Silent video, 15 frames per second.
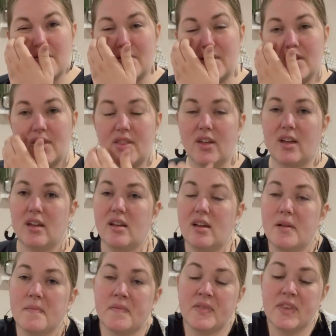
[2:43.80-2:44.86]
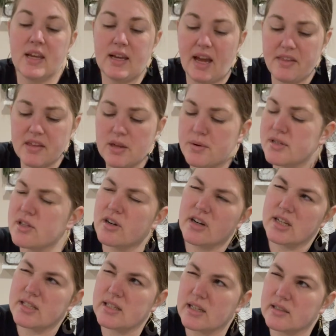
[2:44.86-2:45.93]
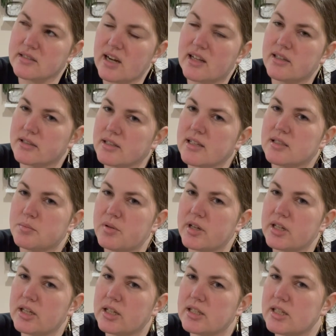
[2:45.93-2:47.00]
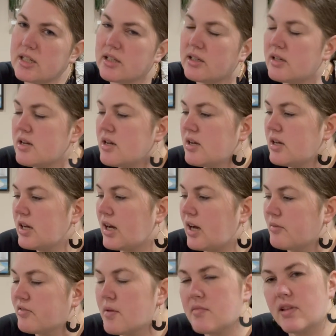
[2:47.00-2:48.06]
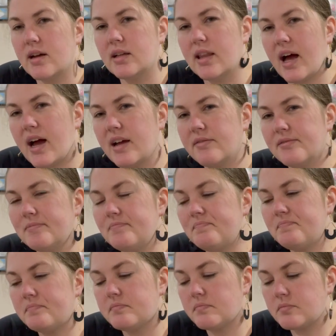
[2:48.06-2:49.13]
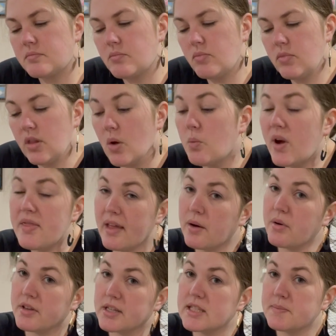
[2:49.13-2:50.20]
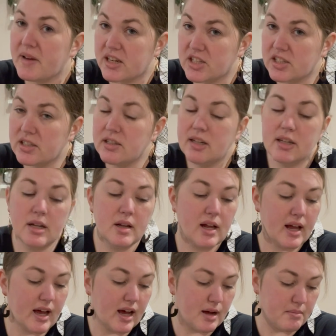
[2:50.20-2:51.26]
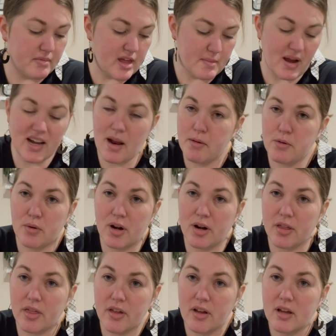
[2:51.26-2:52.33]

worth the, I think there was $36. That's a pretty good deal from Lug Live when they were the special. They might now be worth